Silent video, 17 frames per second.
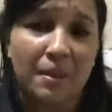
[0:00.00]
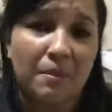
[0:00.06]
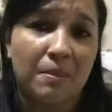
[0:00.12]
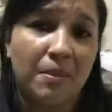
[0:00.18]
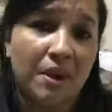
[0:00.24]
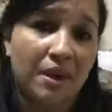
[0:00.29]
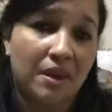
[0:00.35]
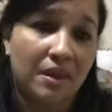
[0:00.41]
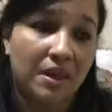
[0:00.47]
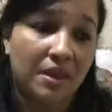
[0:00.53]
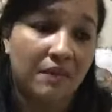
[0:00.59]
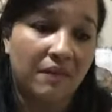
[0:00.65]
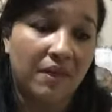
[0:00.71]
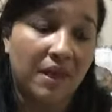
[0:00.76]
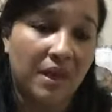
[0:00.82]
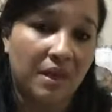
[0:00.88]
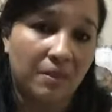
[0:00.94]
But if
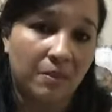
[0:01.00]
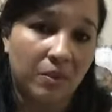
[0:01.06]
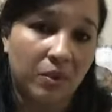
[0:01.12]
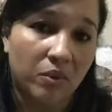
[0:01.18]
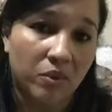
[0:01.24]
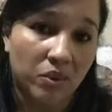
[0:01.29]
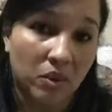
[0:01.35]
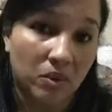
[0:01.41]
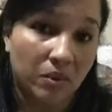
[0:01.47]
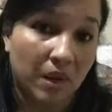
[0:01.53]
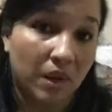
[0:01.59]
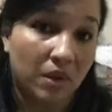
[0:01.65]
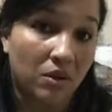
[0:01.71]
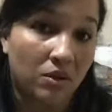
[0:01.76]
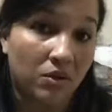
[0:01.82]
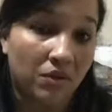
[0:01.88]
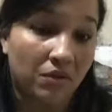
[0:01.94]
they put some kind
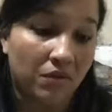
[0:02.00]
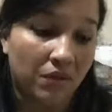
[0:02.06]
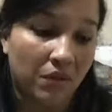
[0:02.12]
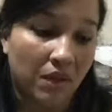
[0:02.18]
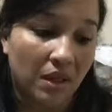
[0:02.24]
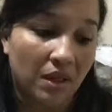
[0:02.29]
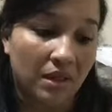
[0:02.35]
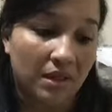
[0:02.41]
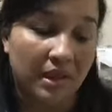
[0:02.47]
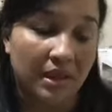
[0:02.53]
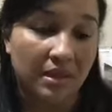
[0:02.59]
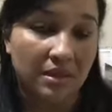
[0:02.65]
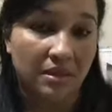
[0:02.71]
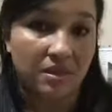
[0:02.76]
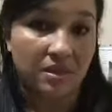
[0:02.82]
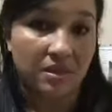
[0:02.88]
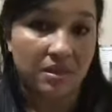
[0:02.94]
of
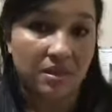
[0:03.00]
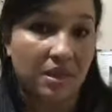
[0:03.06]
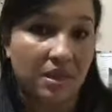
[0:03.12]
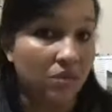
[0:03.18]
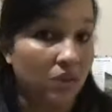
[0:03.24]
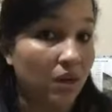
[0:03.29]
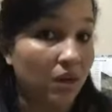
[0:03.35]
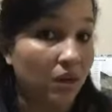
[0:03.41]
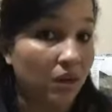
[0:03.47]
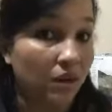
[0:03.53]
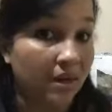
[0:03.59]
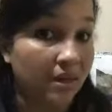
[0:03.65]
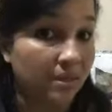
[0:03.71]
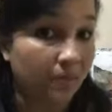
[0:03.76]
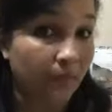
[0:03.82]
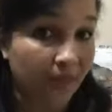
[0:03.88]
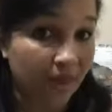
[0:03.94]
things that you are not
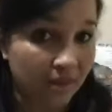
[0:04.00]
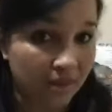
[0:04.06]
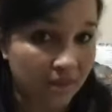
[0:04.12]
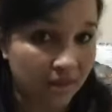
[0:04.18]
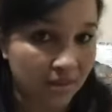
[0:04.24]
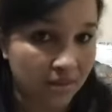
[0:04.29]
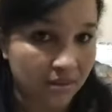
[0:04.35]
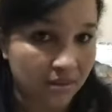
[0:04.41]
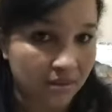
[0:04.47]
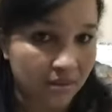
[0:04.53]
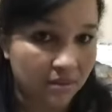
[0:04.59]
expecting,